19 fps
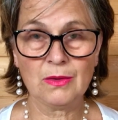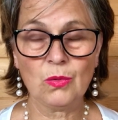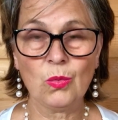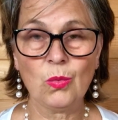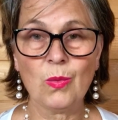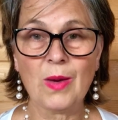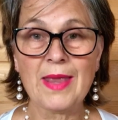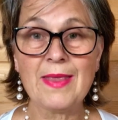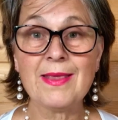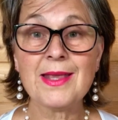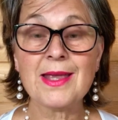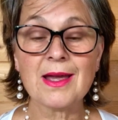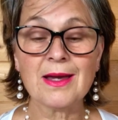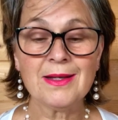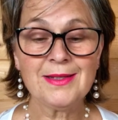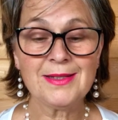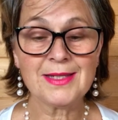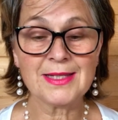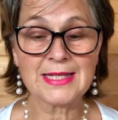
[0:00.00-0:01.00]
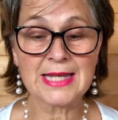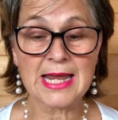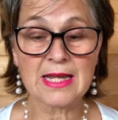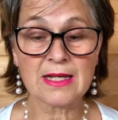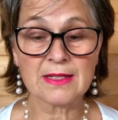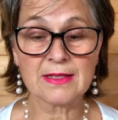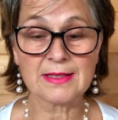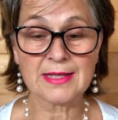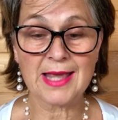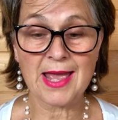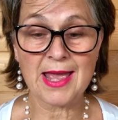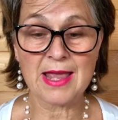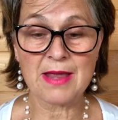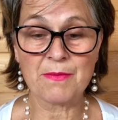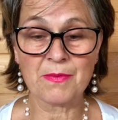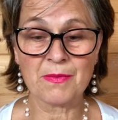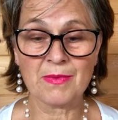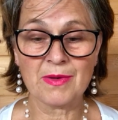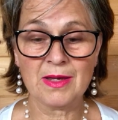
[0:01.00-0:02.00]
When the undertakers
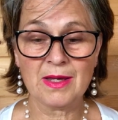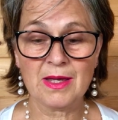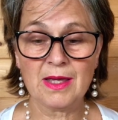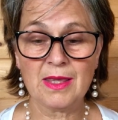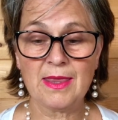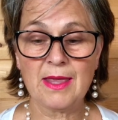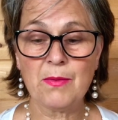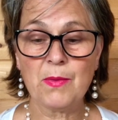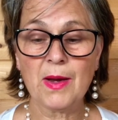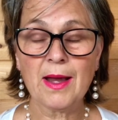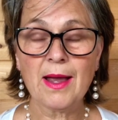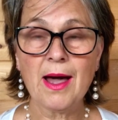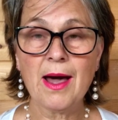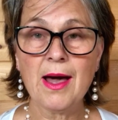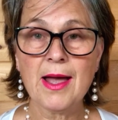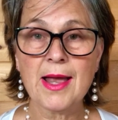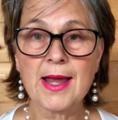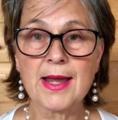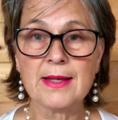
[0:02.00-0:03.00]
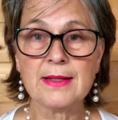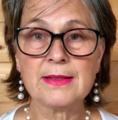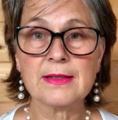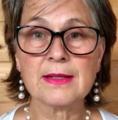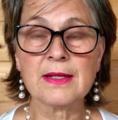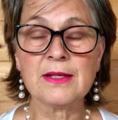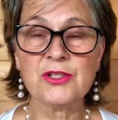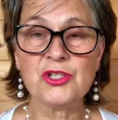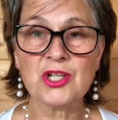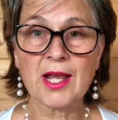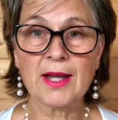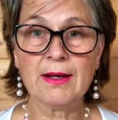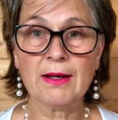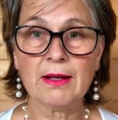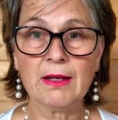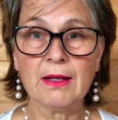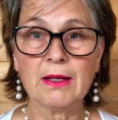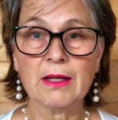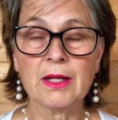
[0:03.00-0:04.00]
came, they were kind and
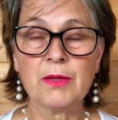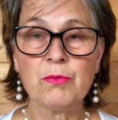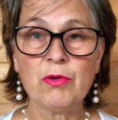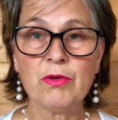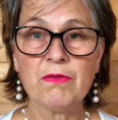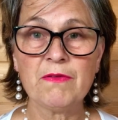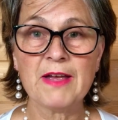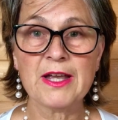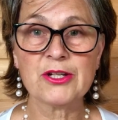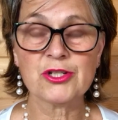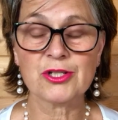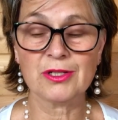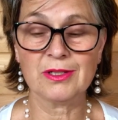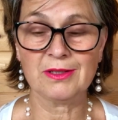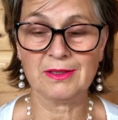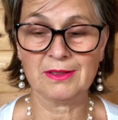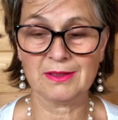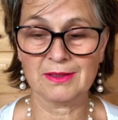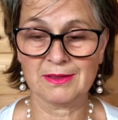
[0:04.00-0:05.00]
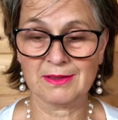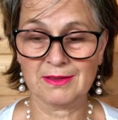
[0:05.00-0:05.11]
gentle and professional.